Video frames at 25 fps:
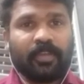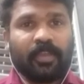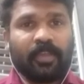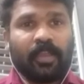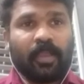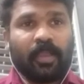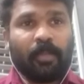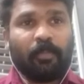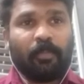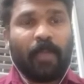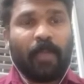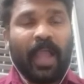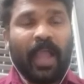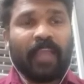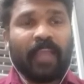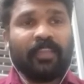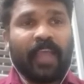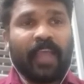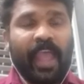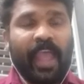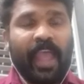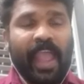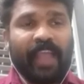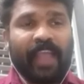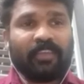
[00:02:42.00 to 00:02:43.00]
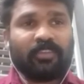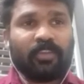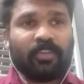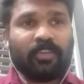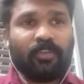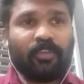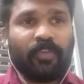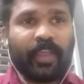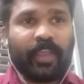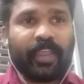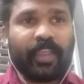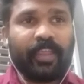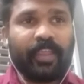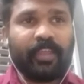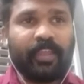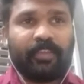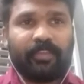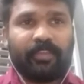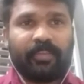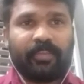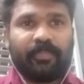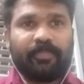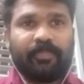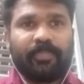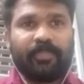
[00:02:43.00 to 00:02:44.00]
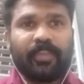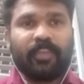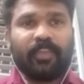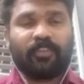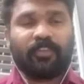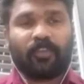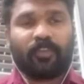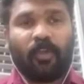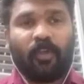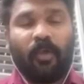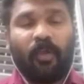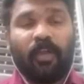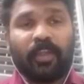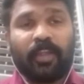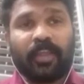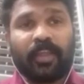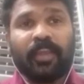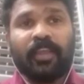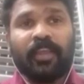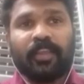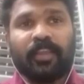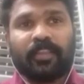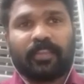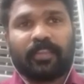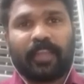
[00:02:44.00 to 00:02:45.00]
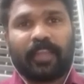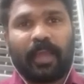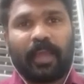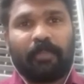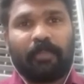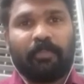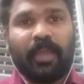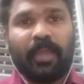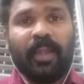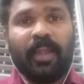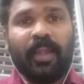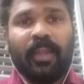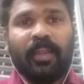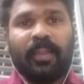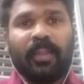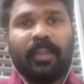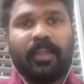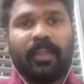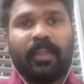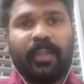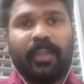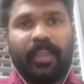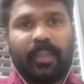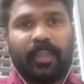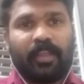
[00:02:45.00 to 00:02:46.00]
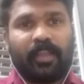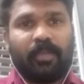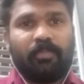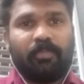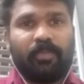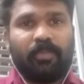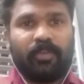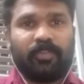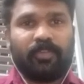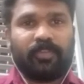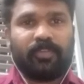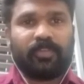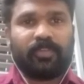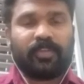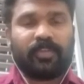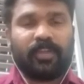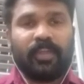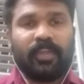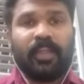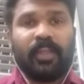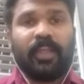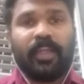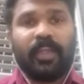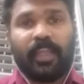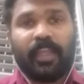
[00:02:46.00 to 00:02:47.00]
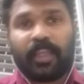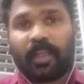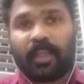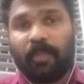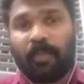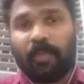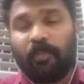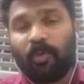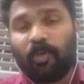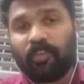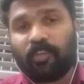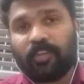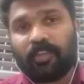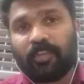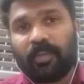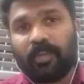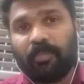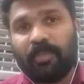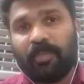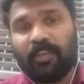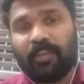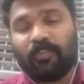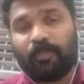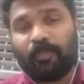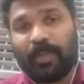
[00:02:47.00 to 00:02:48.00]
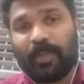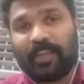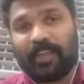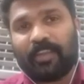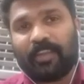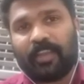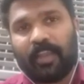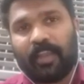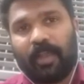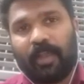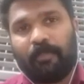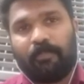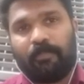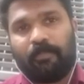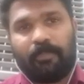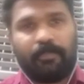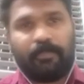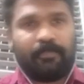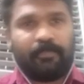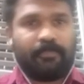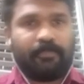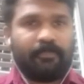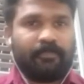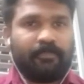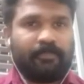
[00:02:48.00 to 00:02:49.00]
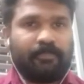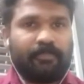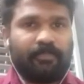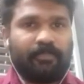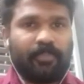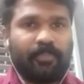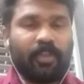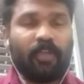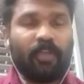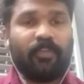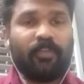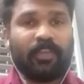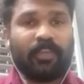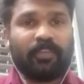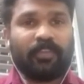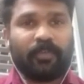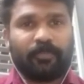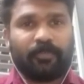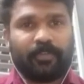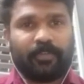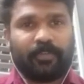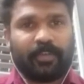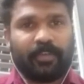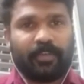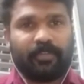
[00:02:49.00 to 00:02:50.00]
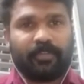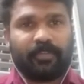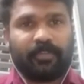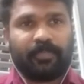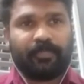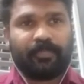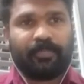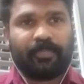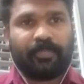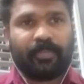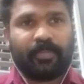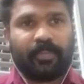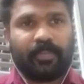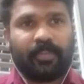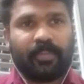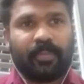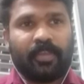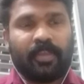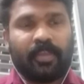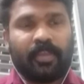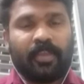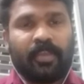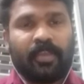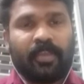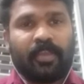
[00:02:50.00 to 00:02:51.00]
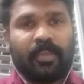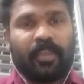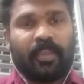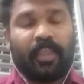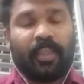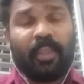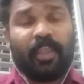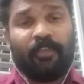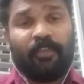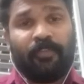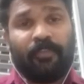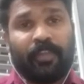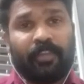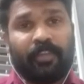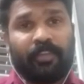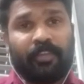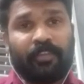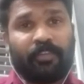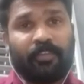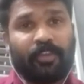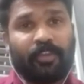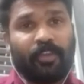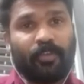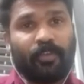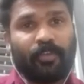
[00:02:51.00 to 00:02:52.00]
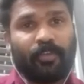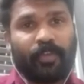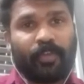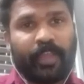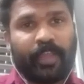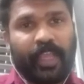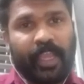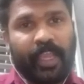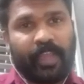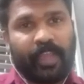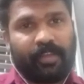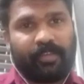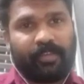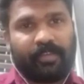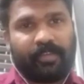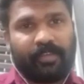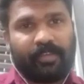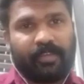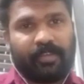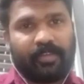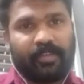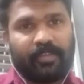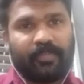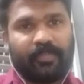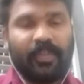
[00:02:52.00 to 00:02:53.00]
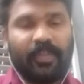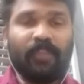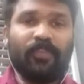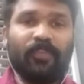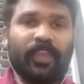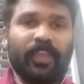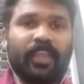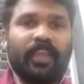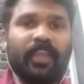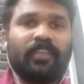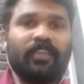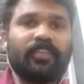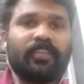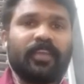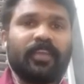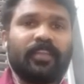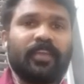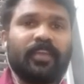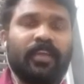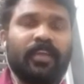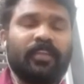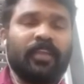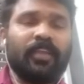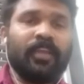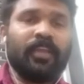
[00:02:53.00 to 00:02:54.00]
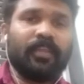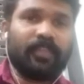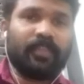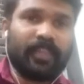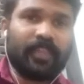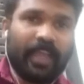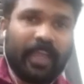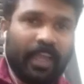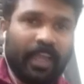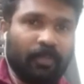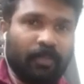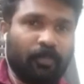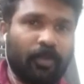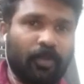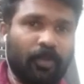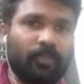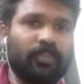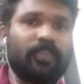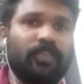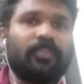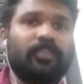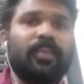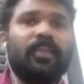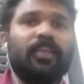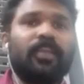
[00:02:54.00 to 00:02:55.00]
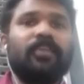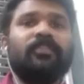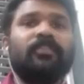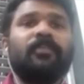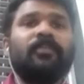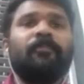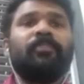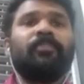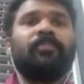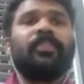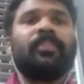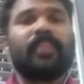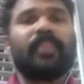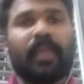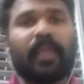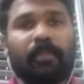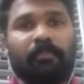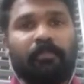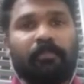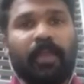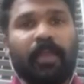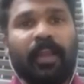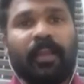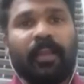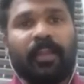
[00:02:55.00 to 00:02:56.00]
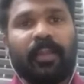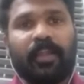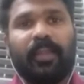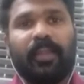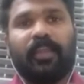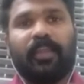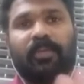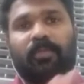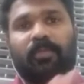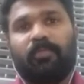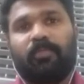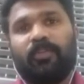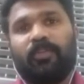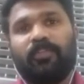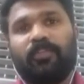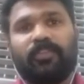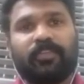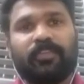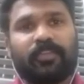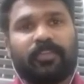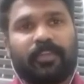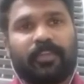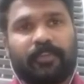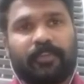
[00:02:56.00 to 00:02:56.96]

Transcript: by the action of a heat is called thermal decomposition. Decomposition means splitting up of a substance. If it is due to heat, then we can say that that process is thermal decomposition.